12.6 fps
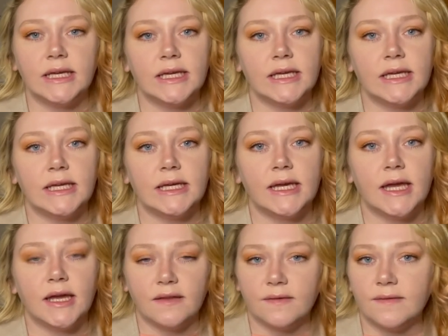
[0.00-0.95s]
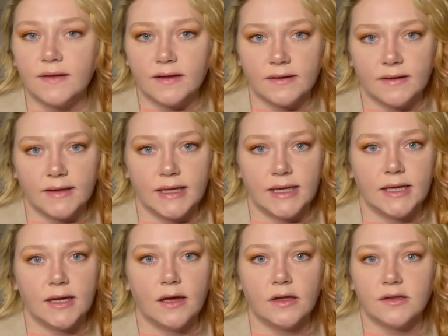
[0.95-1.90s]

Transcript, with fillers: he instantly